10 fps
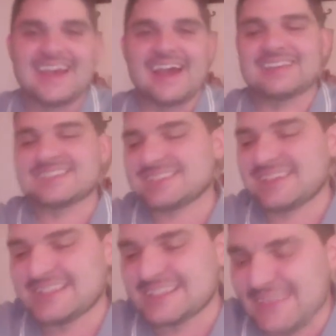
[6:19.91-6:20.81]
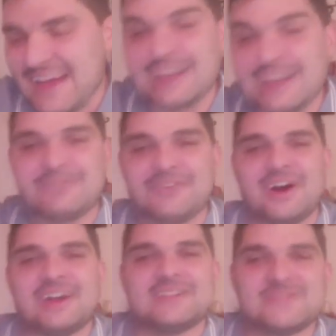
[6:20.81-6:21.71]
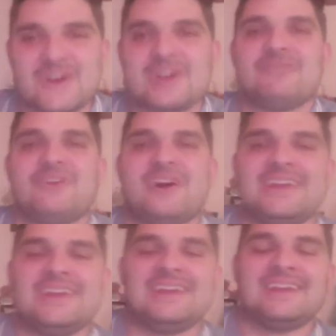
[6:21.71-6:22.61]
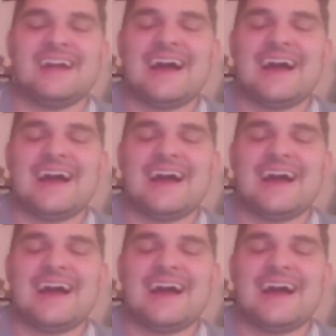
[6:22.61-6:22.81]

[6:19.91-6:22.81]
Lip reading: It's a lot of fun. It's very funny.